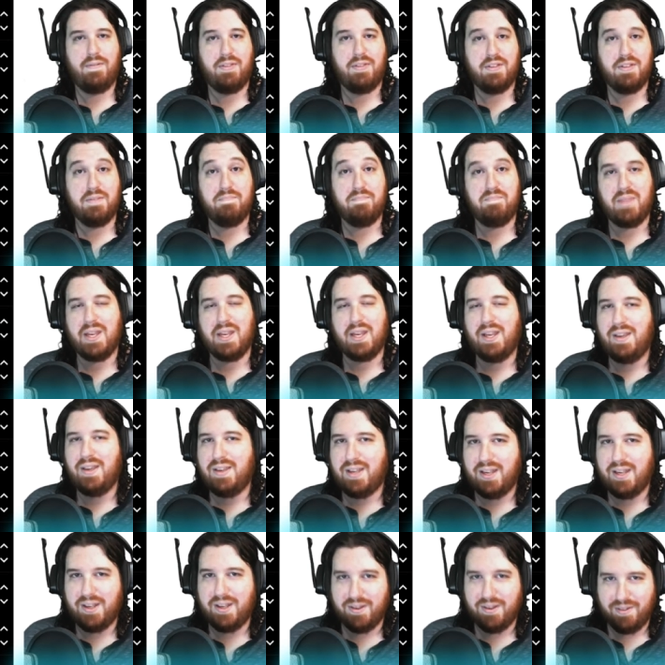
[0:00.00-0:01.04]
the
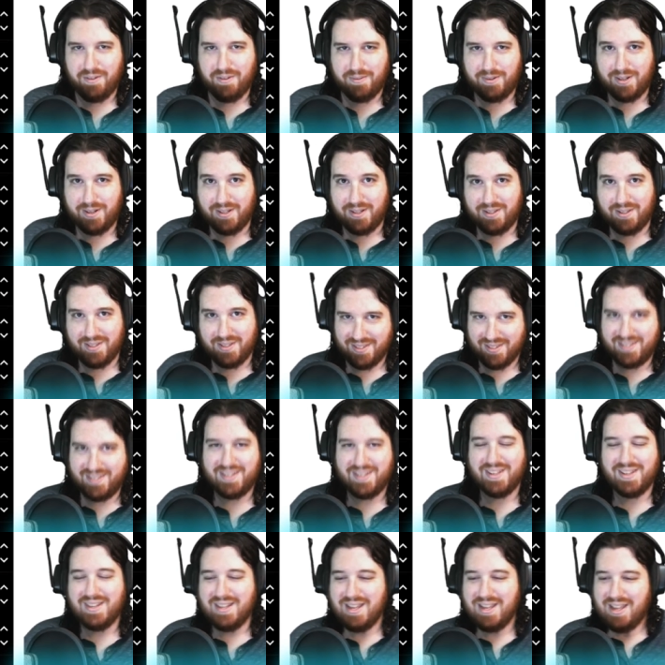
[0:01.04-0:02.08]
meatier ones,
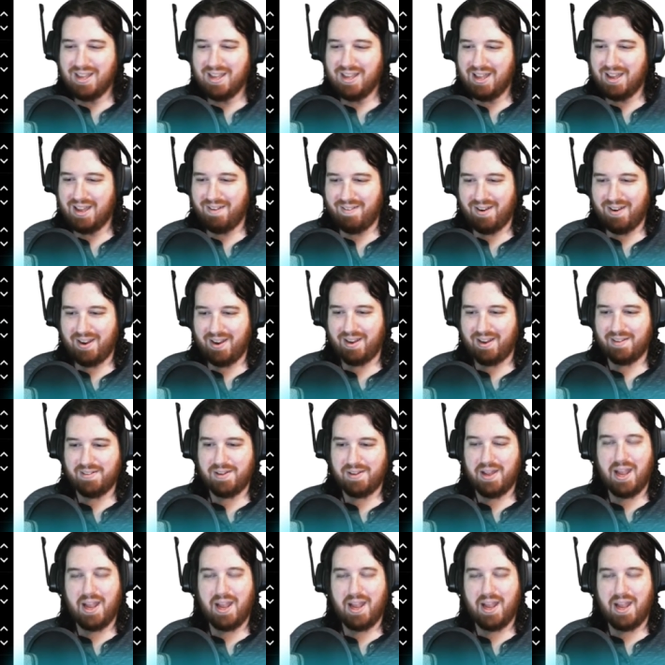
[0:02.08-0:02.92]
right?